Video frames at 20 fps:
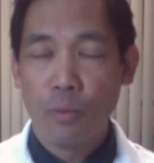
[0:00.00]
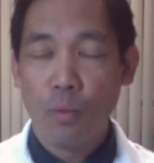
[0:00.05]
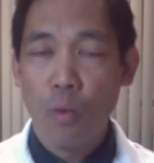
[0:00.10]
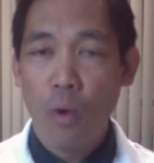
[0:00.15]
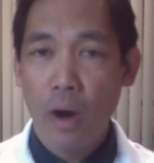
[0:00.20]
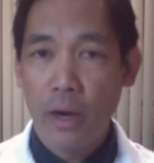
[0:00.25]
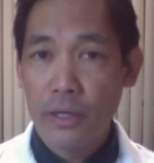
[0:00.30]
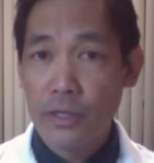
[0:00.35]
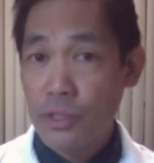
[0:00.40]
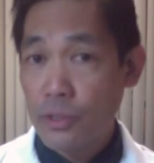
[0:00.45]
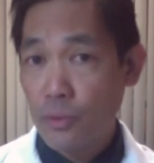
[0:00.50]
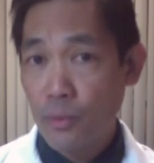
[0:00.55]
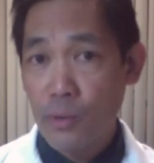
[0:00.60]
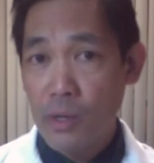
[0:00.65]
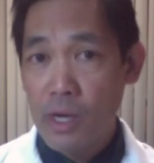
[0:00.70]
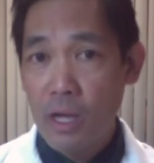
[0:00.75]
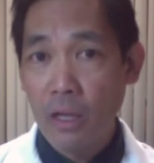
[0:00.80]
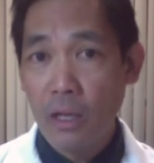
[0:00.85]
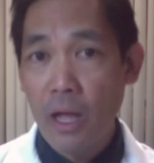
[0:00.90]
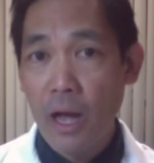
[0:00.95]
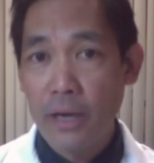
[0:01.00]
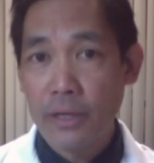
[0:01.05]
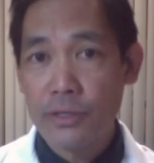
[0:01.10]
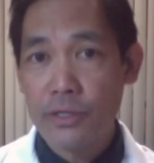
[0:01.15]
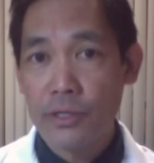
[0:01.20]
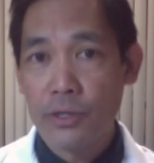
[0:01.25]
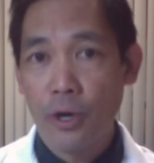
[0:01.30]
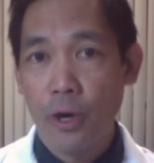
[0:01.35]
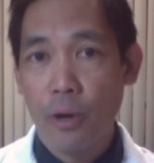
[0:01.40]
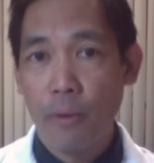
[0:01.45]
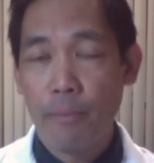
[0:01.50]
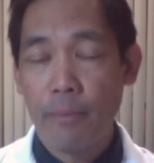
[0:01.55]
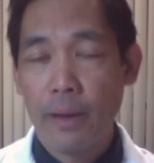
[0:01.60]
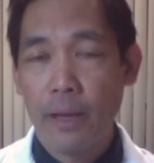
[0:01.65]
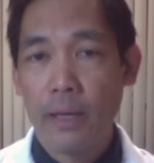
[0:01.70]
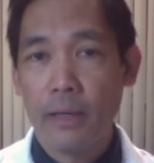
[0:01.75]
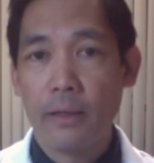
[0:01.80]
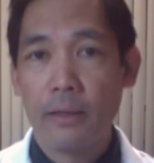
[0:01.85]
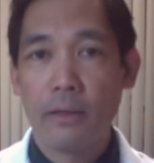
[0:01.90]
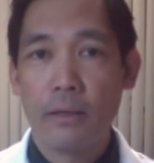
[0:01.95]
One is through a colonoscope,
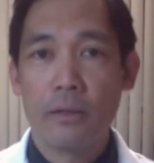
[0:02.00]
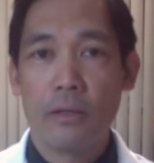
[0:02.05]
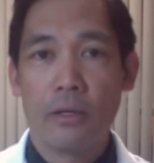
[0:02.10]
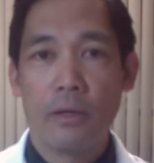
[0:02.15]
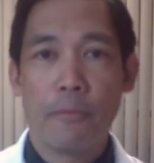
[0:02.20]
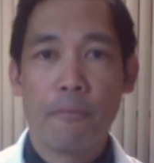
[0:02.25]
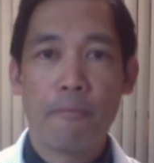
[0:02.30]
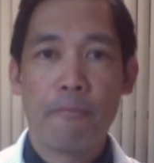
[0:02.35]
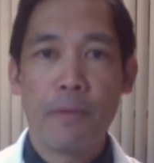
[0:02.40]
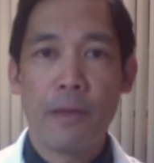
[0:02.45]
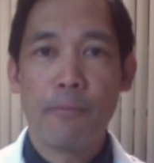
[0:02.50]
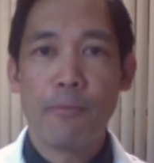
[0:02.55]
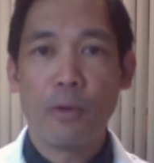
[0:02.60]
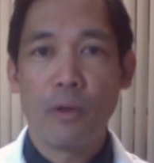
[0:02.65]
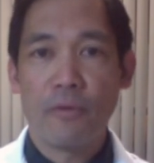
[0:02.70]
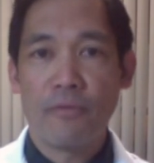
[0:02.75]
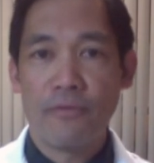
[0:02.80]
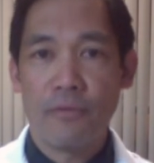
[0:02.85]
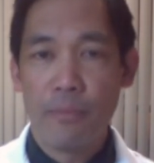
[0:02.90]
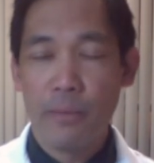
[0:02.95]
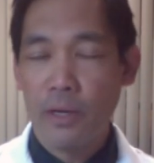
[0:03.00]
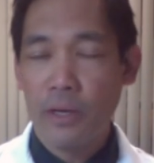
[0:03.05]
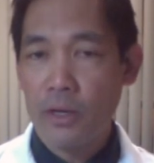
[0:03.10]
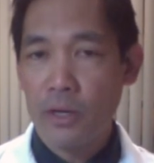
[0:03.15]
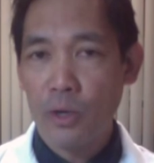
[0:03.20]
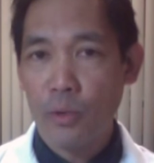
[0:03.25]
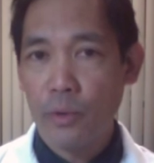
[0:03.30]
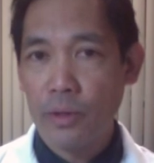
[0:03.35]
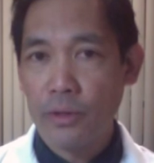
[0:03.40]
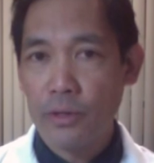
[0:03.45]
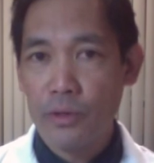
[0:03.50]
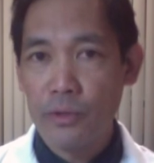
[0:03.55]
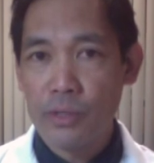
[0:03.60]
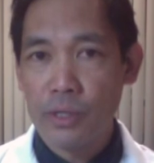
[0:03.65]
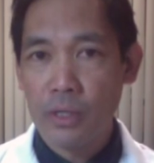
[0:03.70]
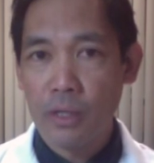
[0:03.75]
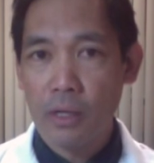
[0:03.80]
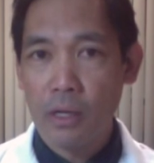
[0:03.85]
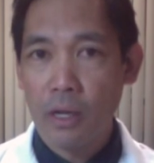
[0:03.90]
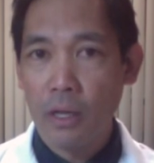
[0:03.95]
and you know, people are familiar with
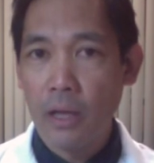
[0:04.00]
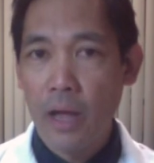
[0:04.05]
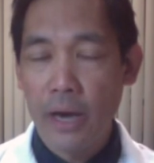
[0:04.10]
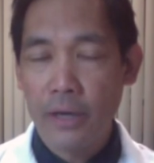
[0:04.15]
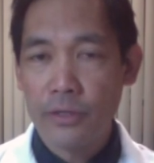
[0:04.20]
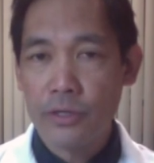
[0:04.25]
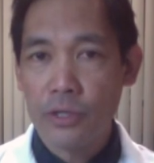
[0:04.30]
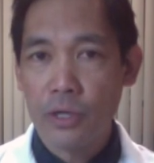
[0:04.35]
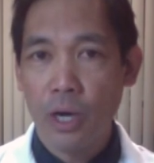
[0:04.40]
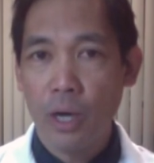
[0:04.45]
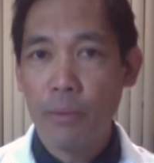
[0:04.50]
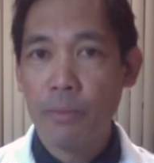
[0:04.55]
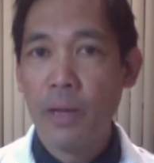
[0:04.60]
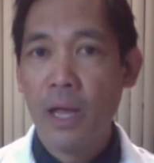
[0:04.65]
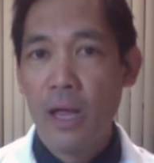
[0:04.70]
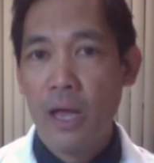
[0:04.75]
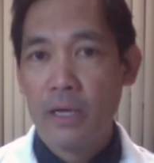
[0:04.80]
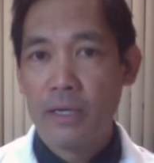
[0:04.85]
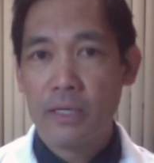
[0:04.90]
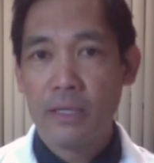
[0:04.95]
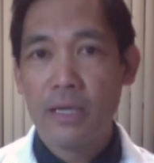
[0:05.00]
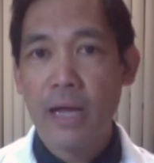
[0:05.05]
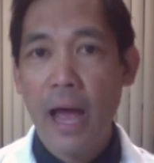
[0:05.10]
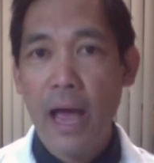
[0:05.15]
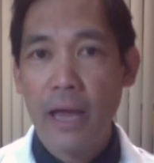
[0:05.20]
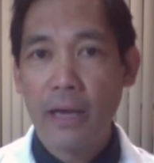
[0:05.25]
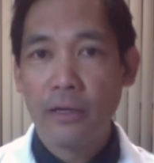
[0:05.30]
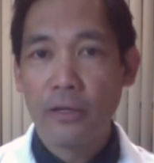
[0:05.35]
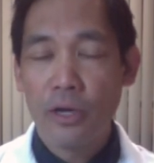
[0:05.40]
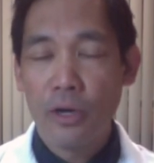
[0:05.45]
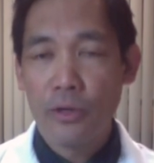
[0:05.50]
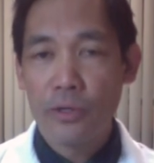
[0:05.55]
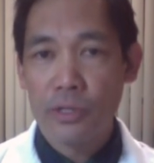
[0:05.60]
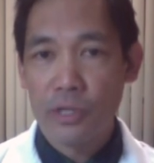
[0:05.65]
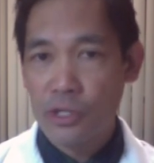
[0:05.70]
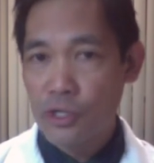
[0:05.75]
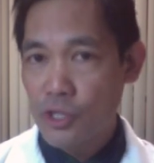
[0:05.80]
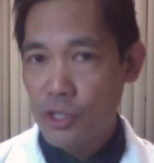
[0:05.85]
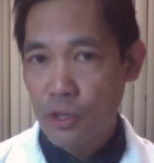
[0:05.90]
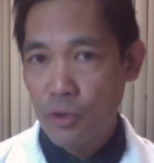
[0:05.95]
using the colonoscope to diagnose
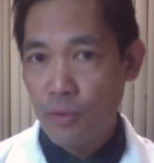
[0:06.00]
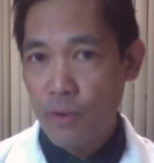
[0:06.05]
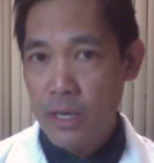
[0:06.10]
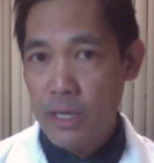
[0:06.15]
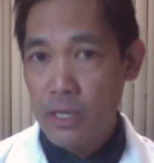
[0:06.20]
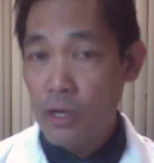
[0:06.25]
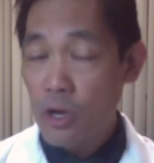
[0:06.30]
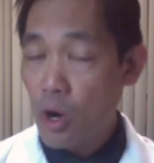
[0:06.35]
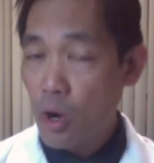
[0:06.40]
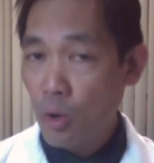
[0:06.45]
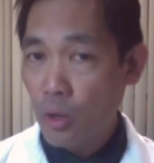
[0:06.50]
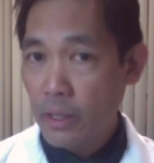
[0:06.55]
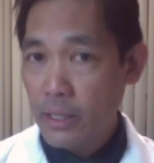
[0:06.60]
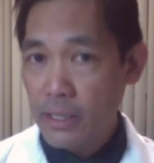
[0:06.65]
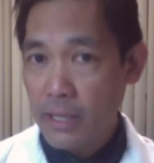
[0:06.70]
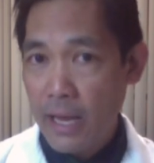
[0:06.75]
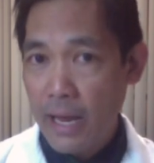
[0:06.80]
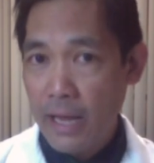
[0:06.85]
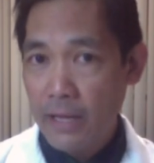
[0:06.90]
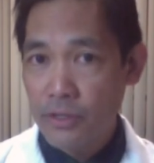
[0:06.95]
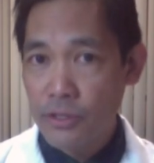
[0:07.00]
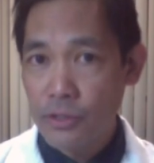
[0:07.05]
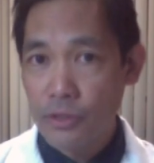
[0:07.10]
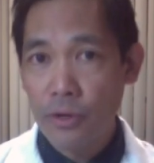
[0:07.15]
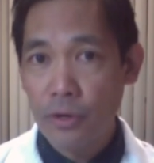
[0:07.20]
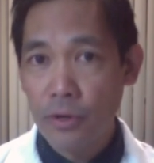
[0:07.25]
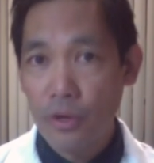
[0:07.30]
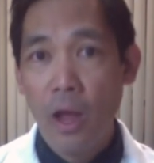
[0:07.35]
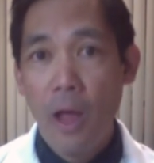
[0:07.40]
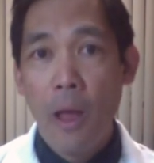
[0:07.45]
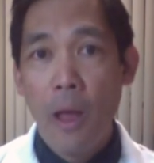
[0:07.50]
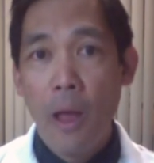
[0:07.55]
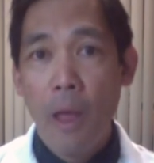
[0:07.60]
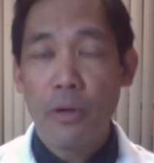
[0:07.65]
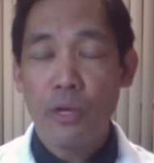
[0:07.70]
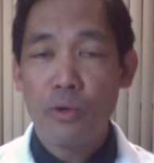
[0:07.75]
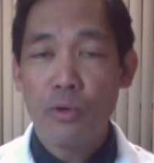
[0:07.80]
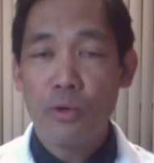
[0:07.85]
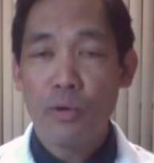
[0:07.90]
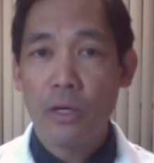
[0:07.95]
and screen colon cancer, but
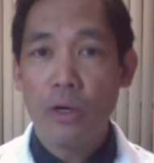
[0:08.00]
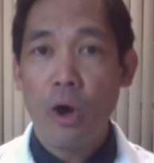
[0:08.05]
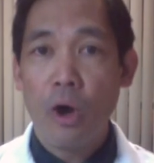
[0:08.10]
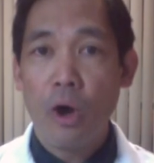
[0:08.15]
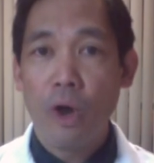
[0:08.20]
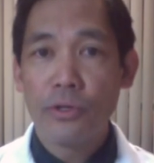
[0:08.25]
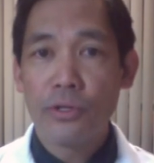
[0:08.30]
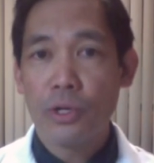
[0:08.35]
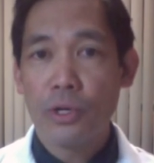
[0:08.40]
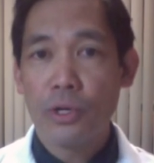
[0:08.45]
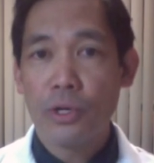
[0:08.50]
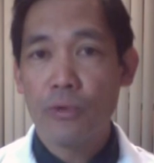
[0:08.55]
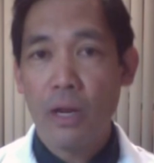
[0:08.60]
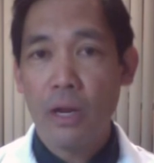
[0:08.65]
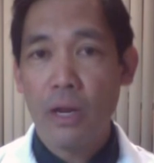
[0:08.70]
you can also